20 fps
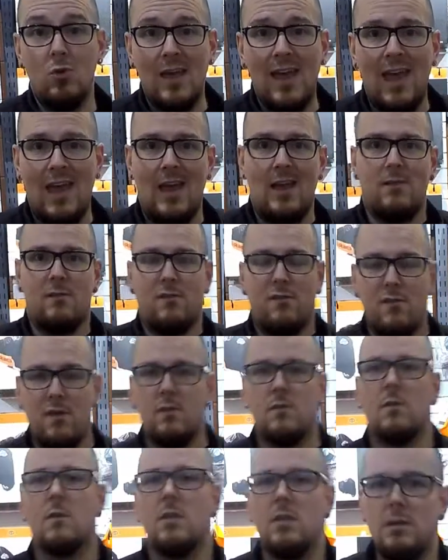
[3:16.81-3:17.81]
can't
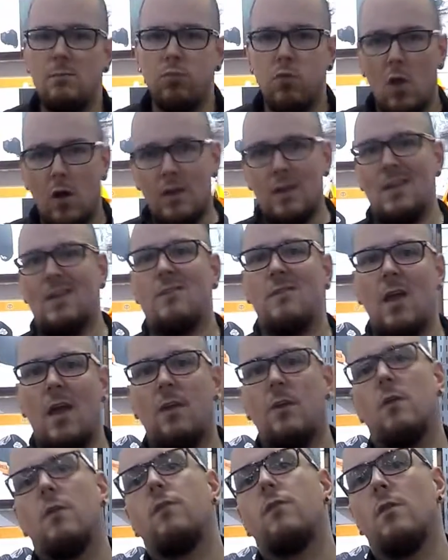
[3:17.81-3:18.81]
physically plug in a
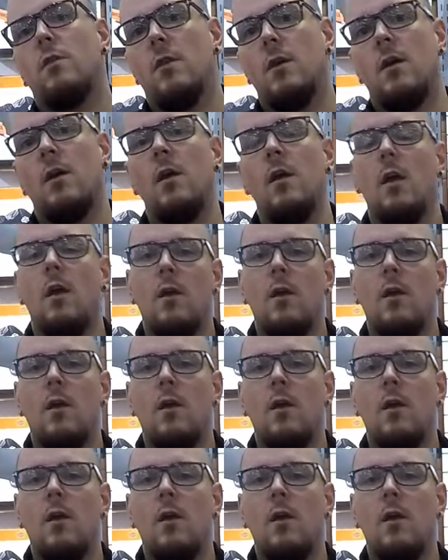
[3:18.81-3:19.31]
tender for the